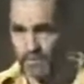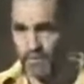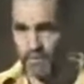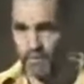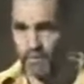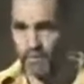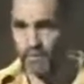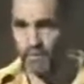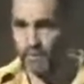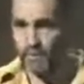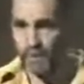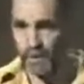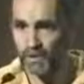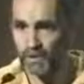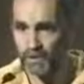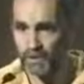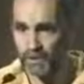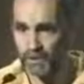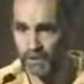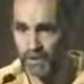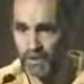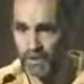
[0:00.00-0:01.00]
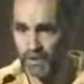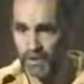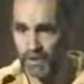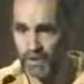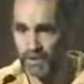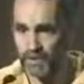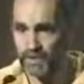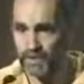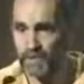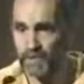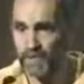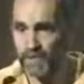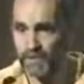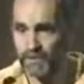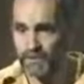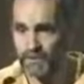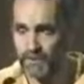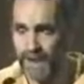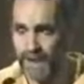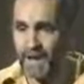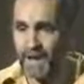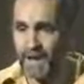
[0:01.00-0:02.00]
the world and the
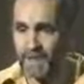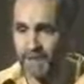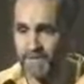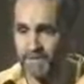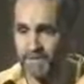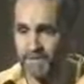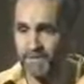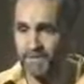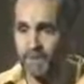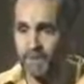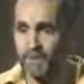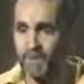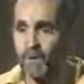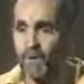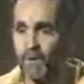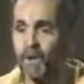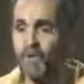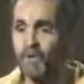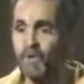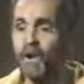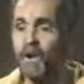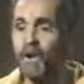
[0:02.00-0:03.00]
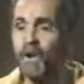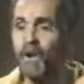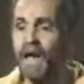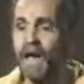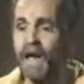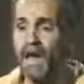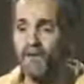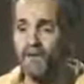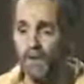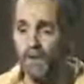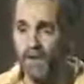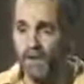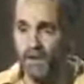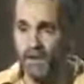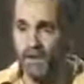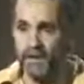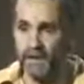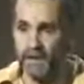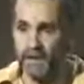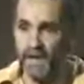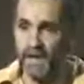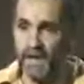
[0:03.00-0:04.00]
earth balance of what we call aqua,
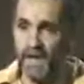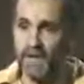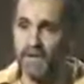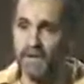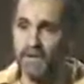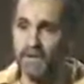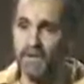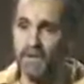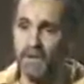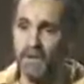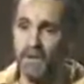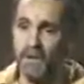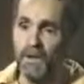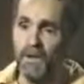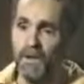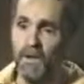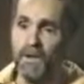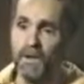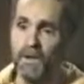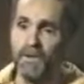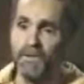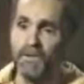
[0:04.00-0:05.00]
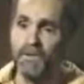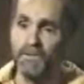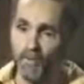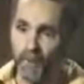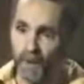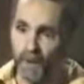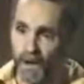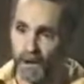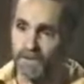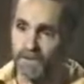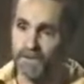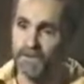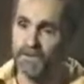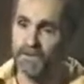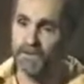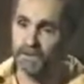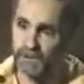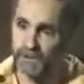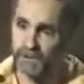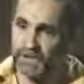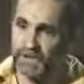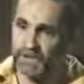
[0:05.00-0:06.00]
the air, the water,
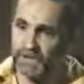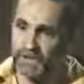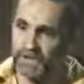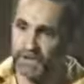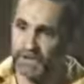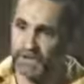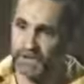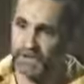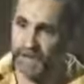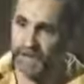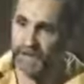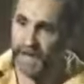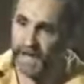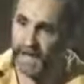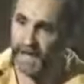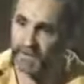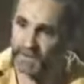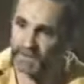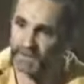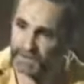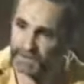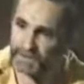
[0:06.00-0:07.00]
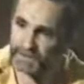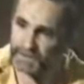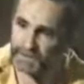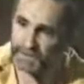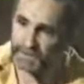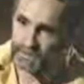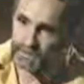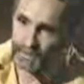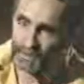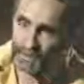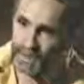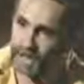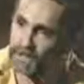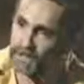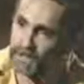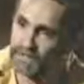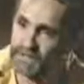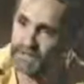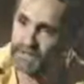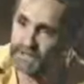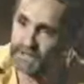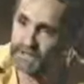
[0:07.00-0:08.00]
the trees, and the animals. We're
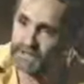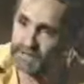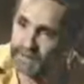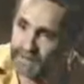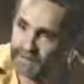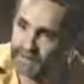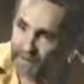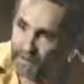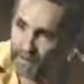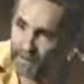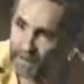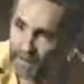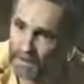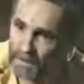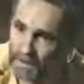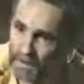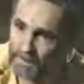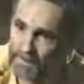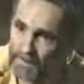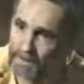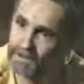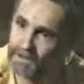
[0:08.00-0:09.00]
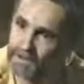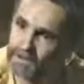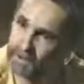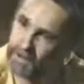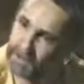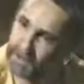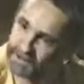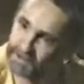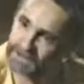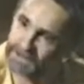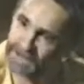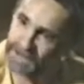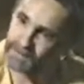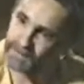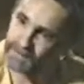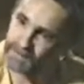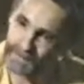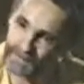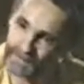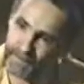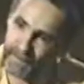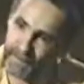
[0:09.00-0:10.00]
not committed to people because we
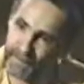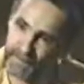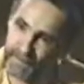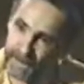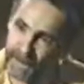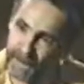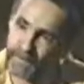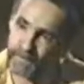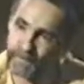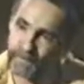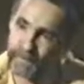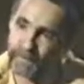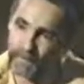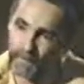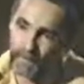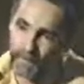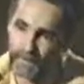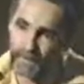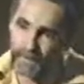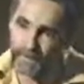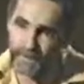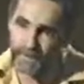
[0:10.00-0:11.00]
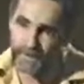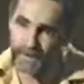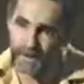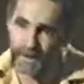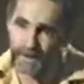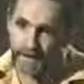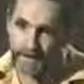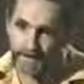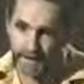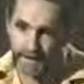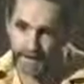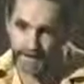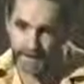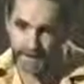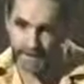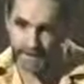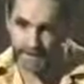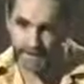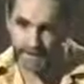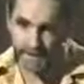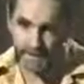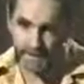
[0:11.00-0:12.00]
understand people are not really worth our
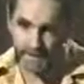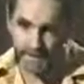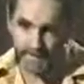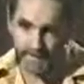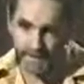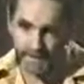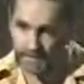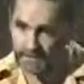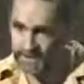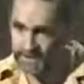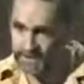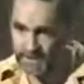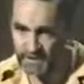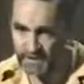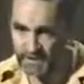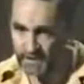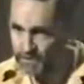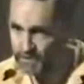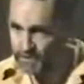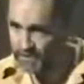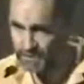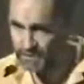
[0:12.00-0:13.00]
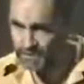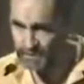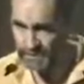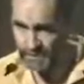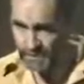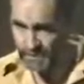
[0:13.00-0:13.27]
commitment because they don't